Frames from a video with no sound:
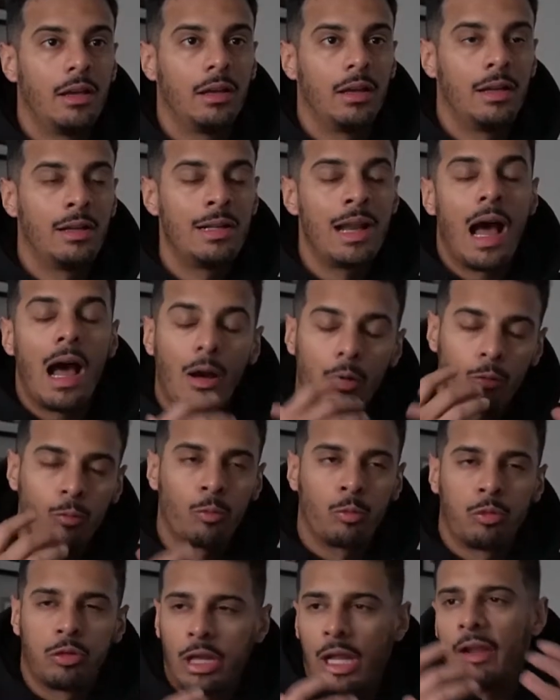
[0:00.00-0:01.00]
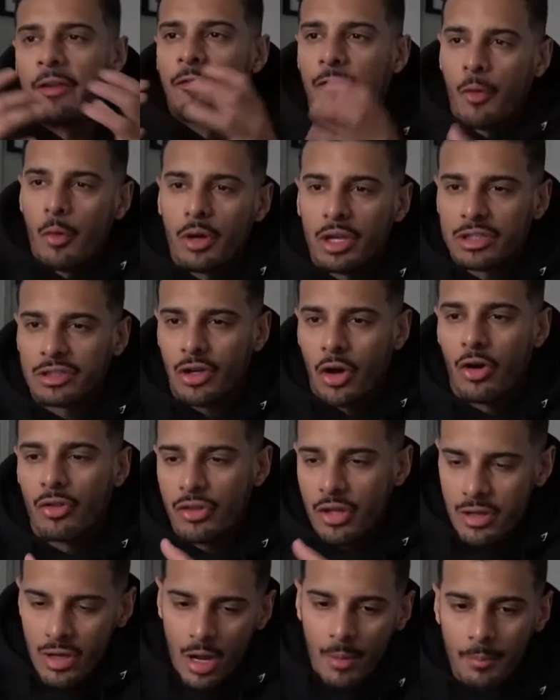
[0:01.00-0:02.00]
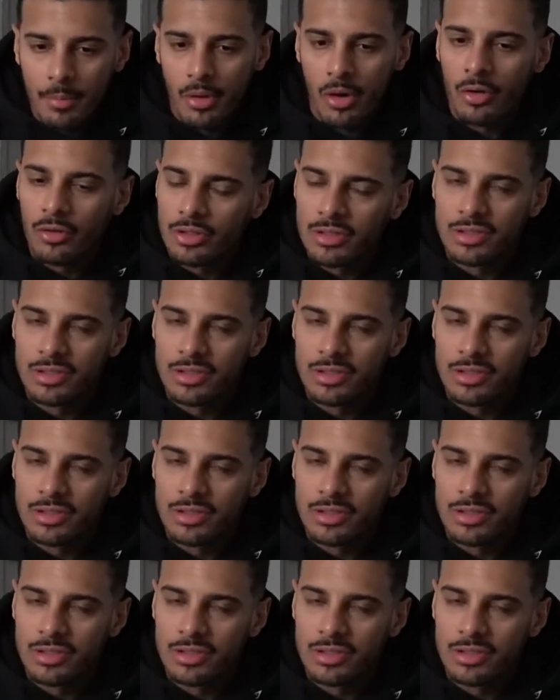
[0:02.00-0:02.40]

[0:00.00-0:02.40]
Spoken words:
not like focus on the number on the